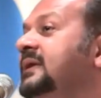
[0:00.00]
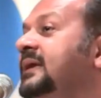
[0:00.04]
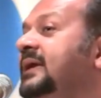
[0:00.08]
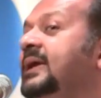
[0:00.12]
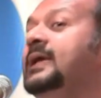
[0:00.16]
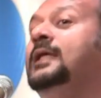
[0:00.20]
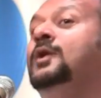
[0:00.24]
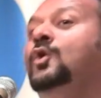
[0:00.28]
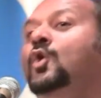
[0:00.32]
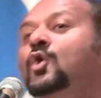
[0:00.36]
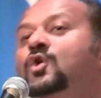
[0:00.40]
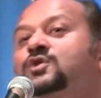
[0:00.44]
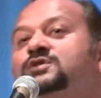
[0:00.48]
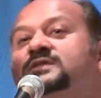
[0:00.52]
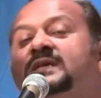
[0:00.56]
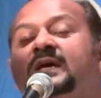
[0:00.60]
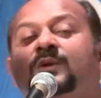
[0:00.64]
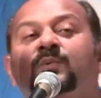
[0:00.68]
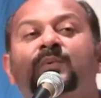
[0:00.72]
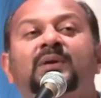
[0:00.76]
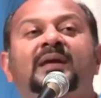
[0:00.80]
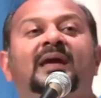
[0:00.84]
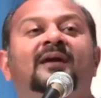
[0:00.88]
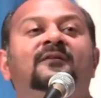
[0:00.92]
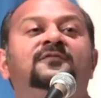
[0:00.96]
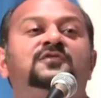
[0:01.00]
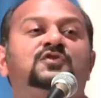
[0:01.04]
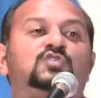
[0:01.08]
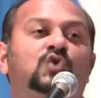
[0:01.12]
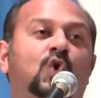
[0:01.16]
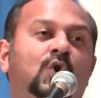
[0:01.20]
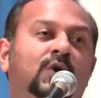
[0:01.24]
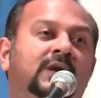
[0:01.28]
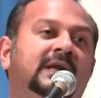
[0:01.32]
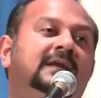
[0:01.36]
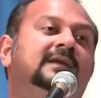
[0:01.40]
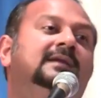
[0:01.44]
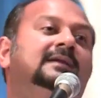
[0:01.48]
He knows that we have
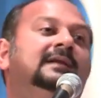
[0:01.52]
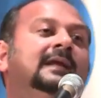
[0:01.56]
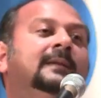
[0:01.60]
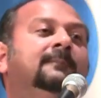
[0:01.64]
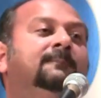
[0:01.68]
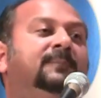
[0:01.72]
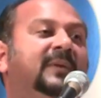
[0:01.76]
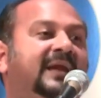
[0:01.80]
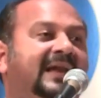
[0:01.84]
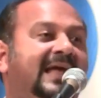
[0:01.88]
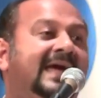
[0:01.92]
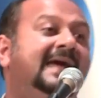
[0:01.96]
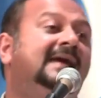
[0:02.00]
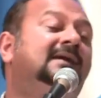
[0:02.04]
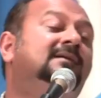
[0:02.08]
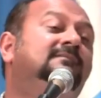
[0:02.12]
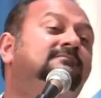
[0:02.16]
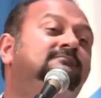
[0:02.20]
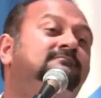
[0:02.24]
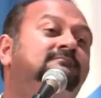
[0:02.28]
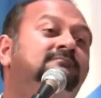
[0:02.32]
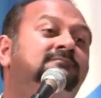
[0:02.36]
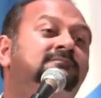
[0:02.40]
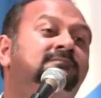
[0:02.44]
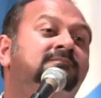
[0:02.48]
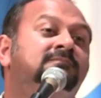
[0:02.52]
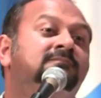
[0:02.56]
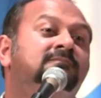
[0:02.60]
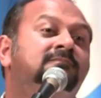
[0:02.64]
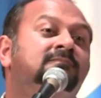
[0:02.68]
shown it in Penang.